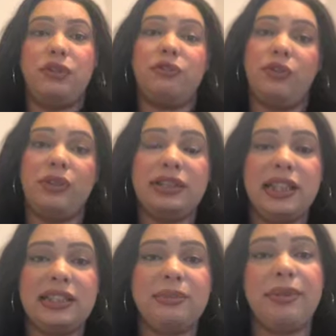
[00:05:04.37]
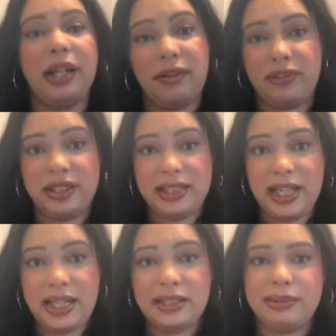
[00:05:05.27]
full assessment every
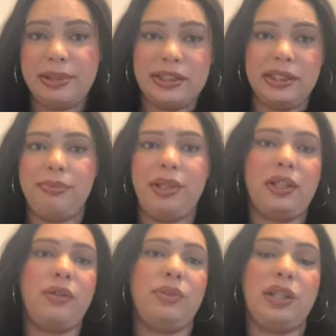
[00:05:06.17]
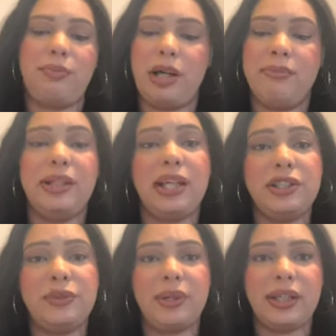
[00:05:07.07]
day, especially depending on what department that
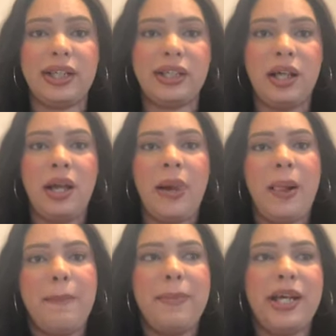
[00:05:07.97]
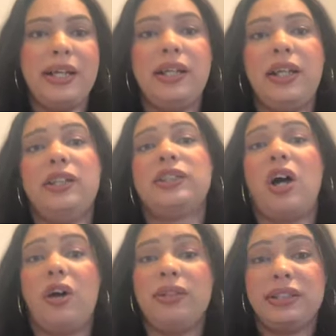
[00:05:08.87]
you work in, but it's
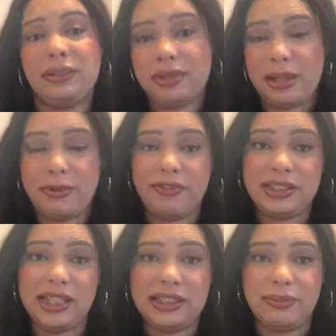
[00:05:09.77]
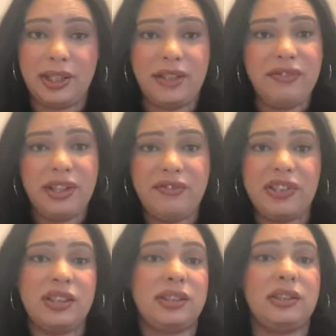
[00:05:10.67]
always some type of assessment, even if it's
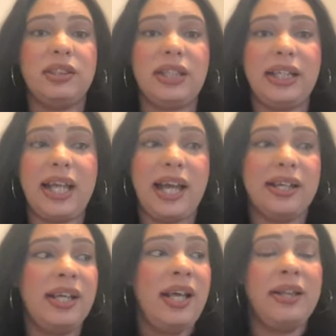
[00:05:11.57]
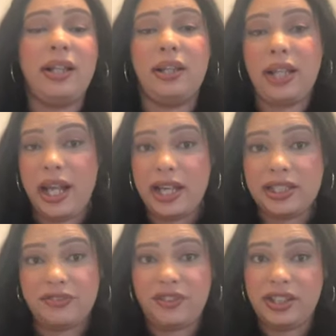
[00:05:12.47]
just looking at the legs
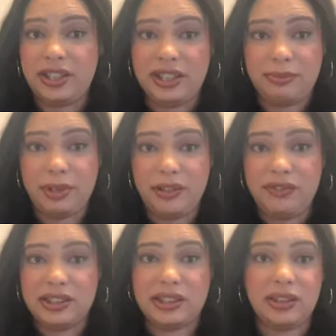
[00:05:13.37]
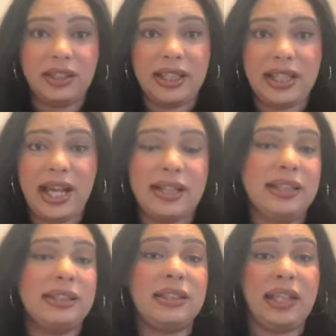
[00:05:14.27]
for edema, if it's looking at the
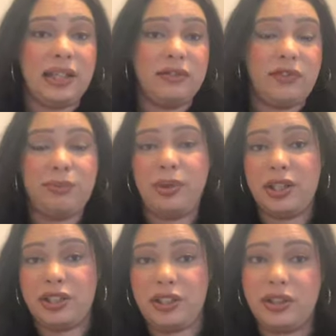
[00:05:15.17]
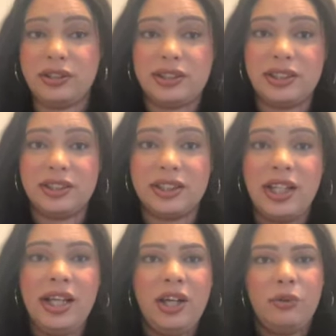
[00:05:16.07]
skin for pressure ulcers,
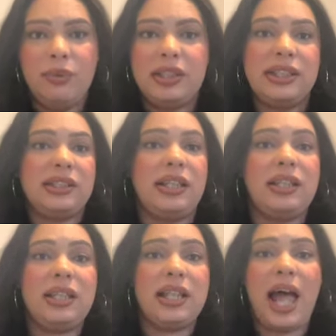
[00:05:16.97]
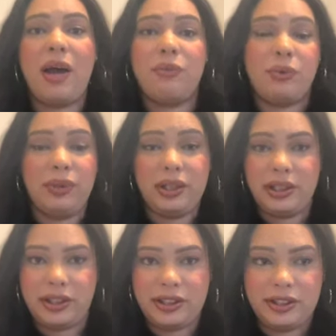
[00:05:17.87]
which is a lot what we
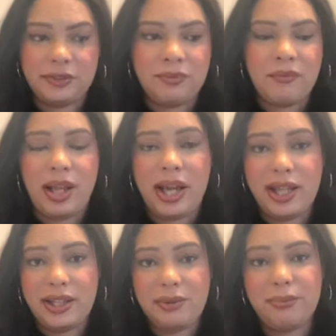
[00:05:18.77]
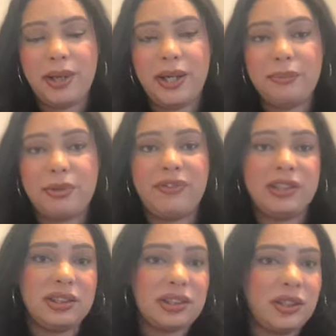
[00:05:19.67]
learn. And the
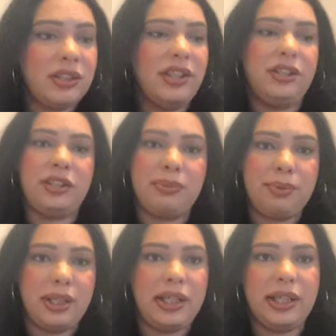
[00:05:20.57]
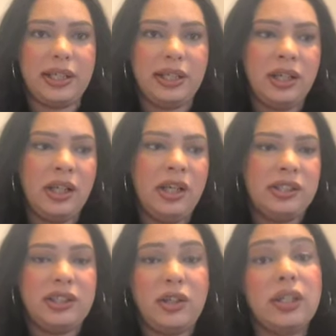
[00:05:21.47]
professors are usually pretty good.
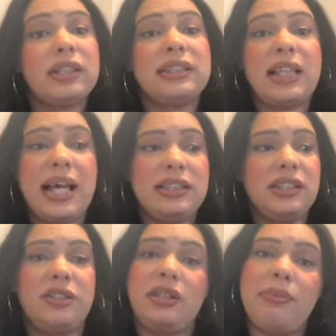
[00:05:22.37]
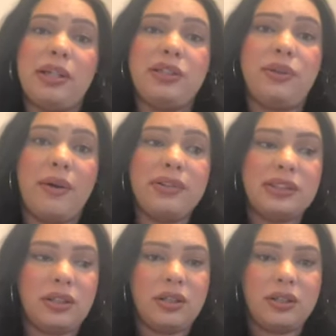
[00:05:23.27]
So this class is usually about 2 hours
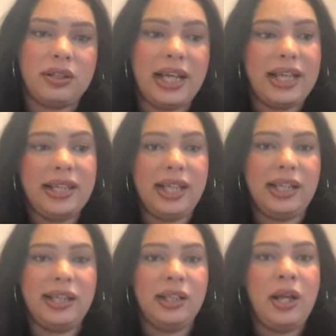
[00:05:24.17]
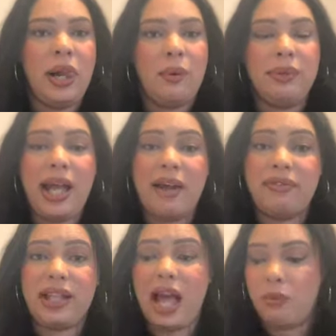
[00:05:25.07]
long, and then we have
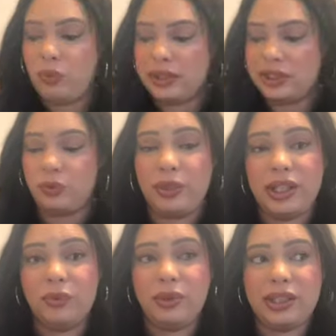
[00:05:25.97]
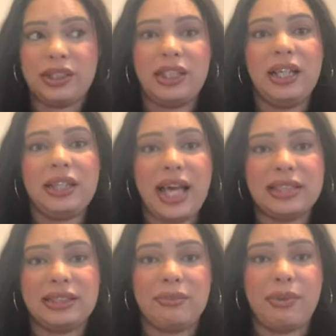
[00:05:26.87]
lab once a week, which
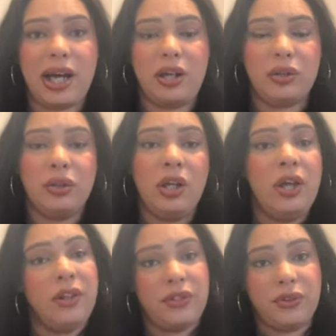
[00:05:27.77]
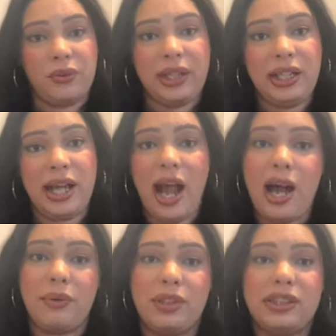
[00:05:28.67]
lasts about 3
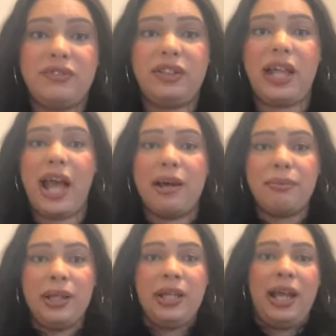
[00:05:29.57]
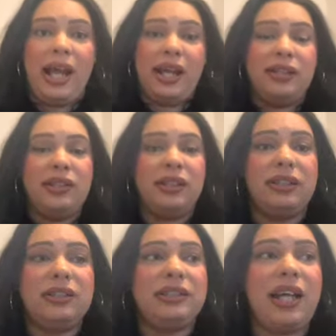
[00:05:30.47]
hours for lab. And during
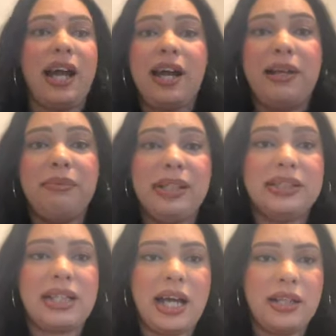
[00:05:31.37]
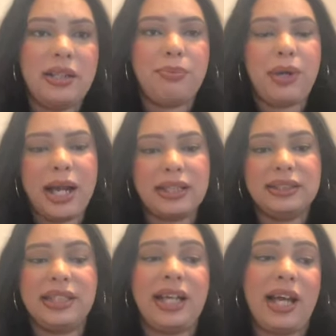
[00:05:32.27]
this time, it's kind of the practice.
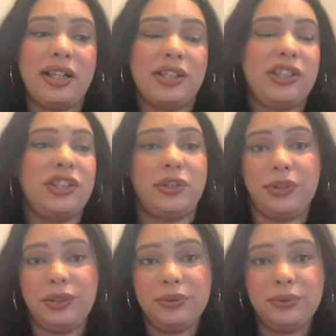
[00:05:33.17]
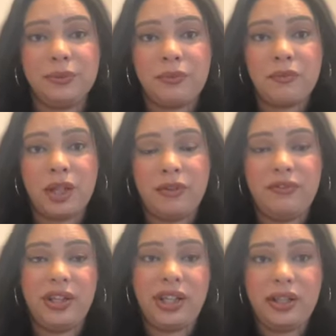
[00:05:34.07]
They kind of show you
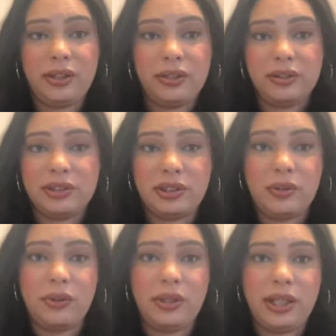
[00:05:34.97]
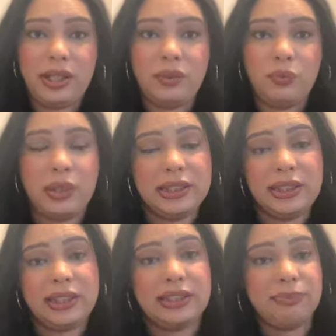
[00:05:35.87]
videos on what to
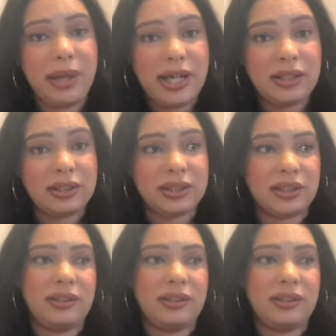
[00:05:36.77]
expect,